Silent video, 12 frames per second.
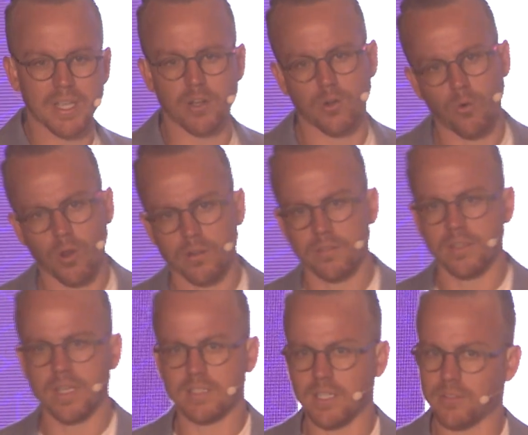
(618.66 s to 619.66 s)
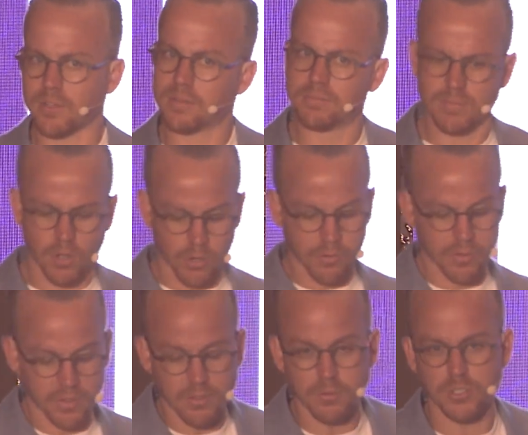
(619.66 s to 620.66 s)
air quality, etc. All of the
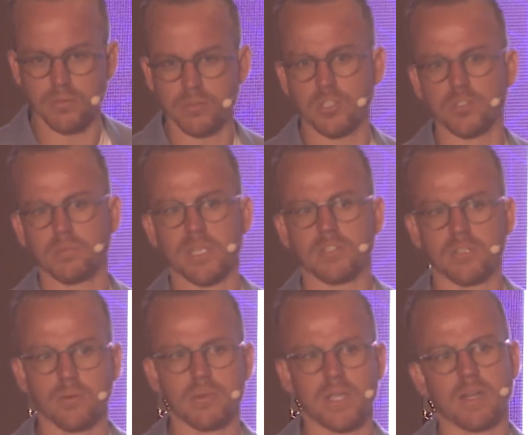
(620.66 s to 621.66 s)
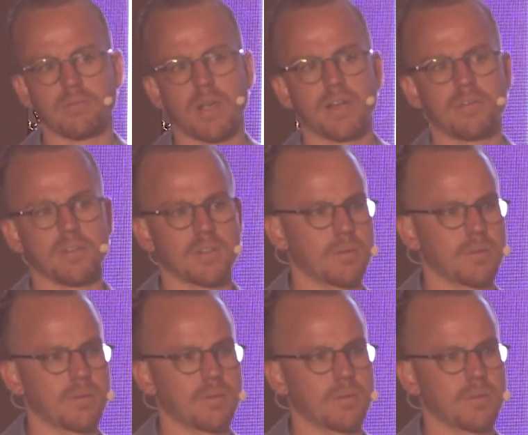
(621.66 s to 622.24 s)
things that we should just make sure that we get right every time